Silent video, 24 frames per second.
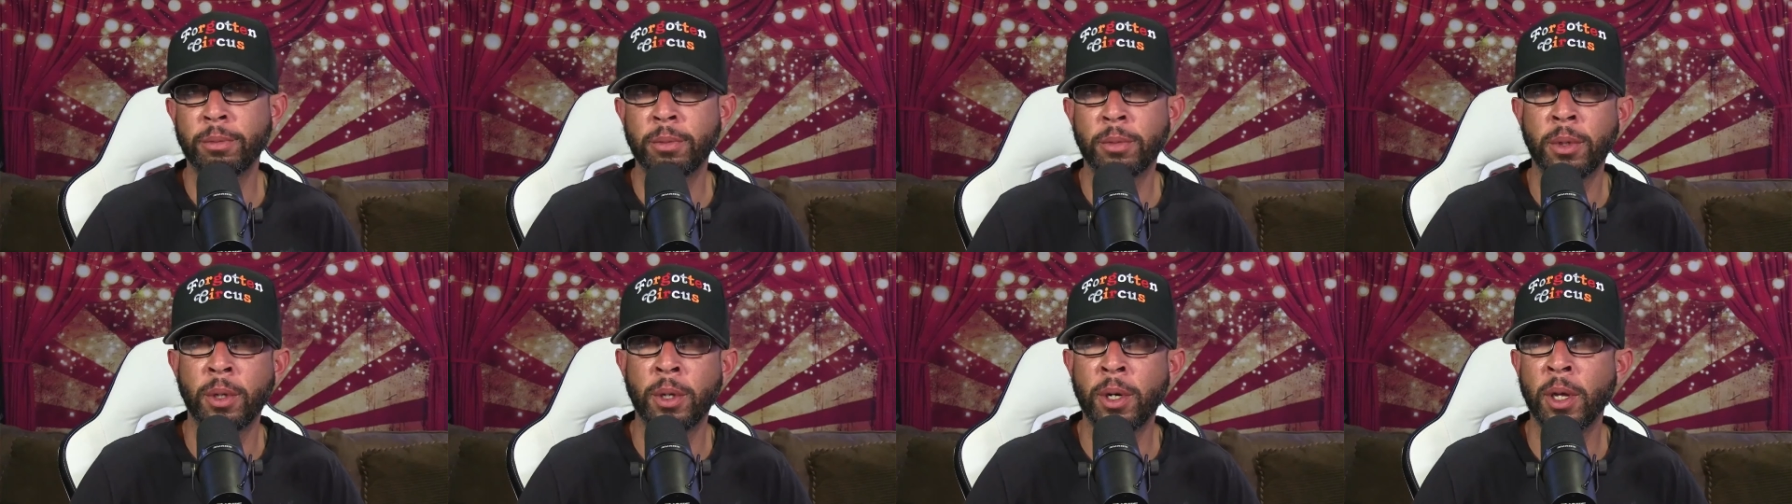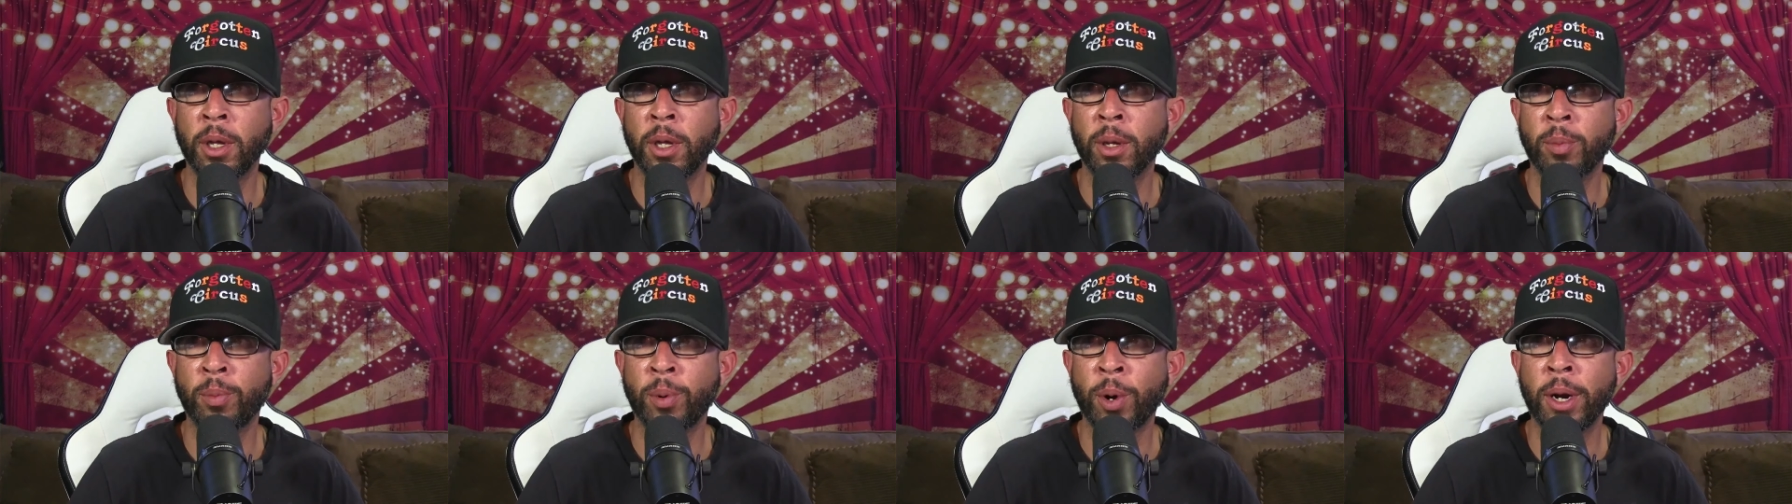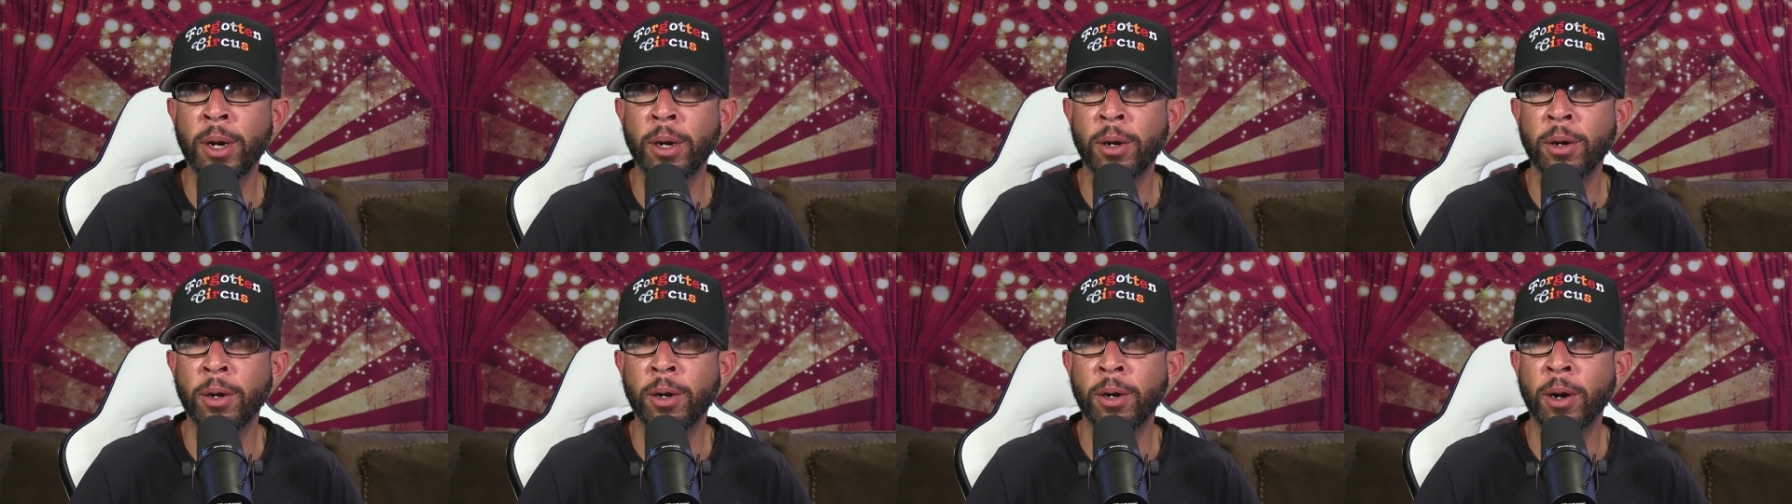Another
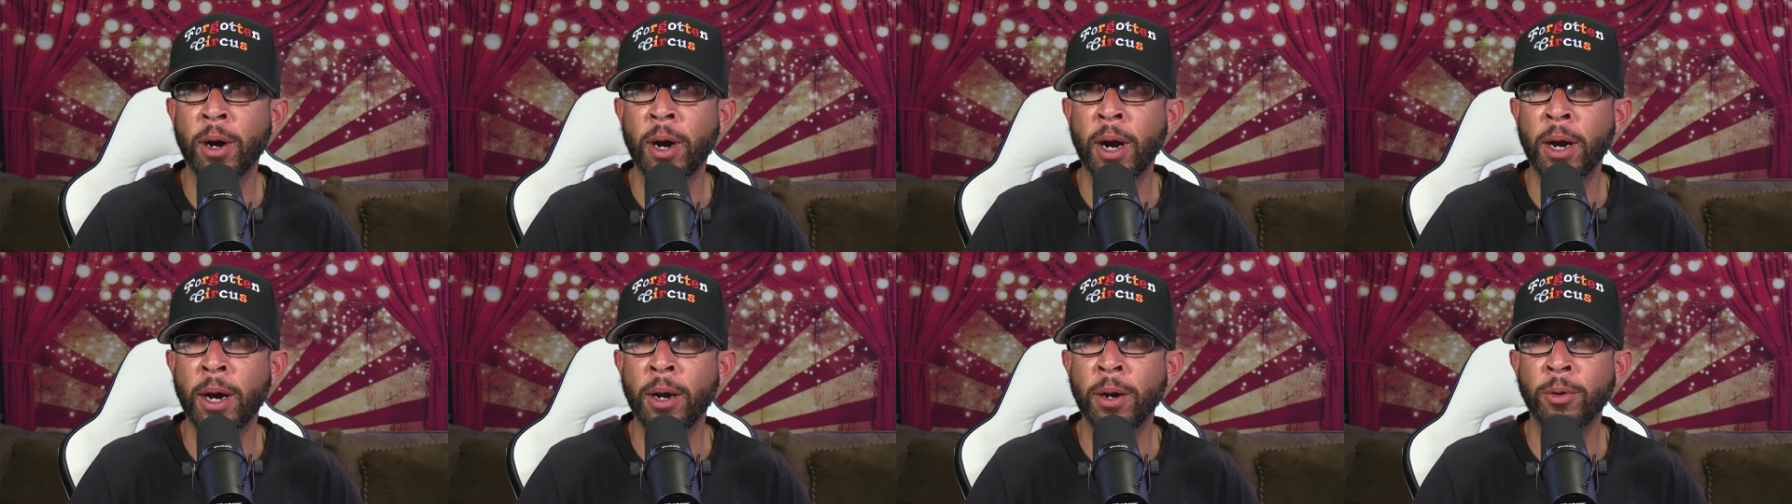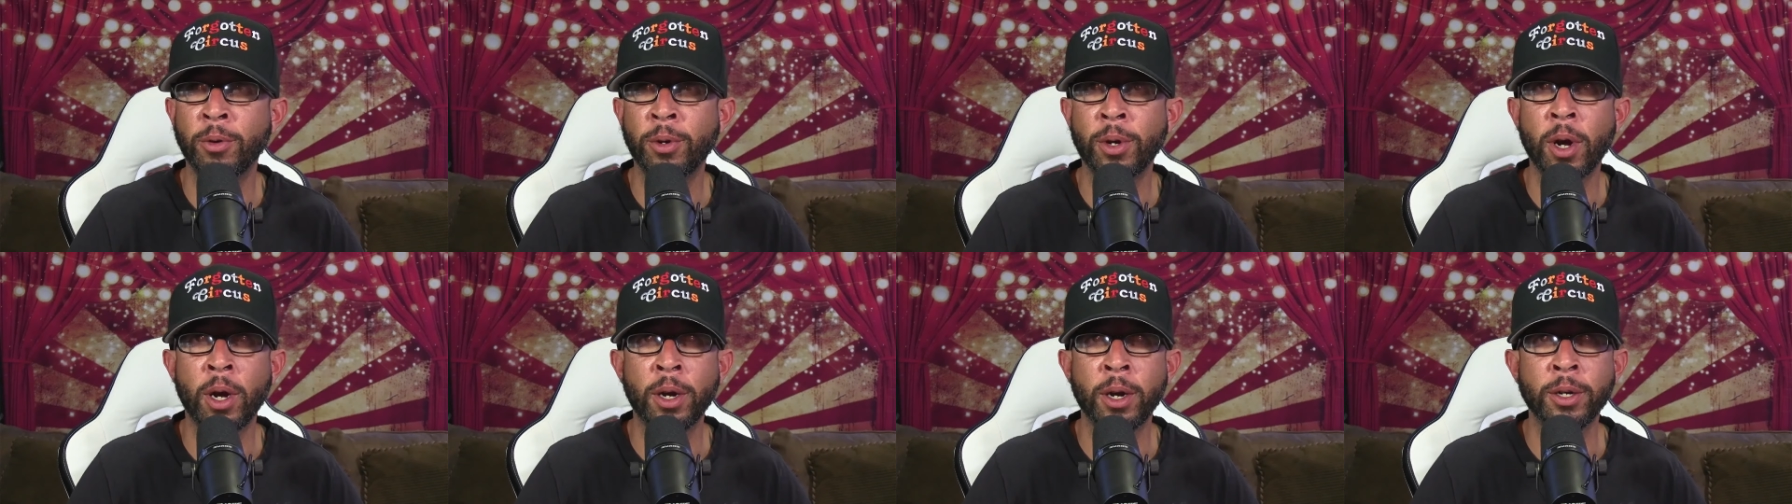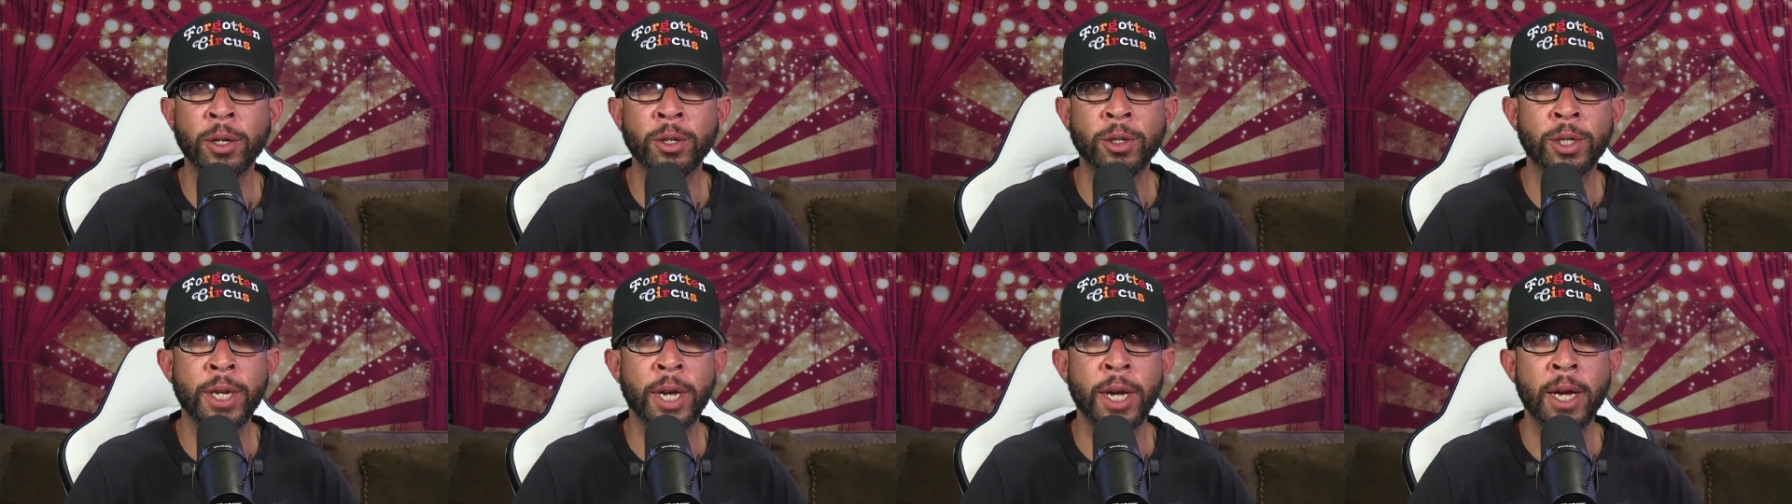Predator. I don't
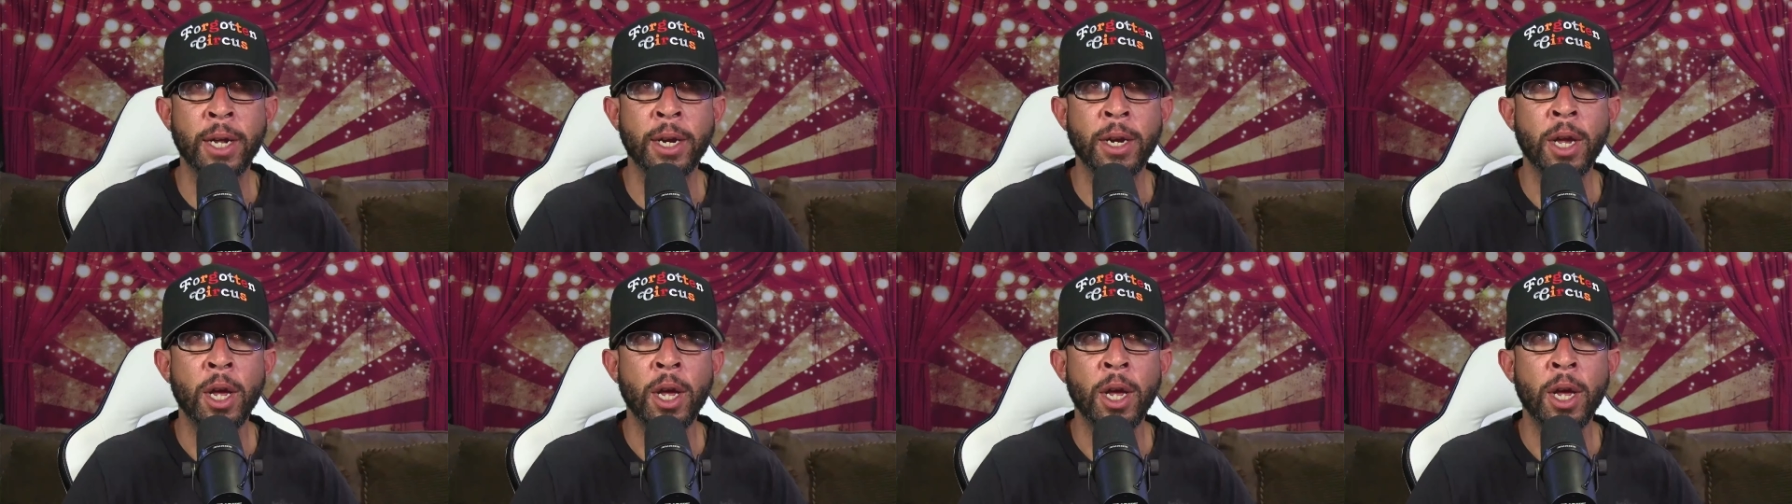understand.